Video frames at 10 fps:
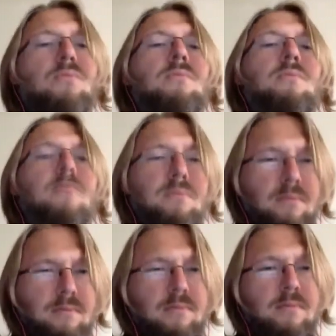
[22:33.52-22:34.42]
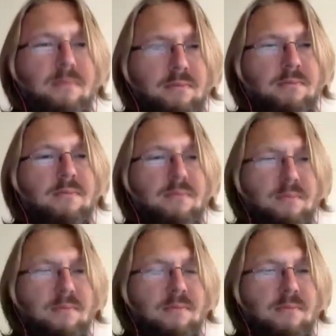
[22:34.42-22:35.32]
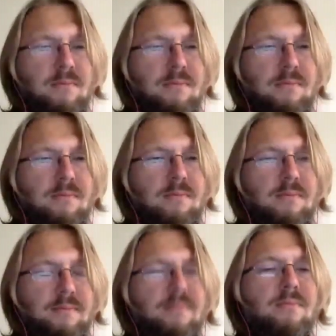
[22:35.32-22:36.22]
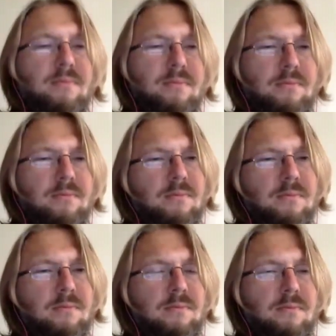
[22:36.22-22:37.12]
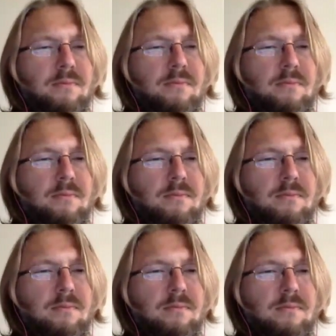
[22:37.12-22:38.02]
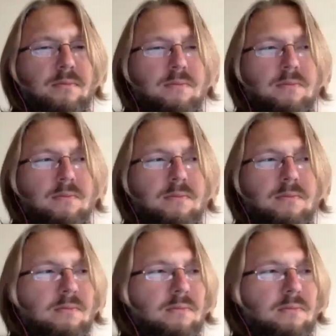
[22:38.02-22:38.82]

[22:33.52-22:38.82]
(not speaking)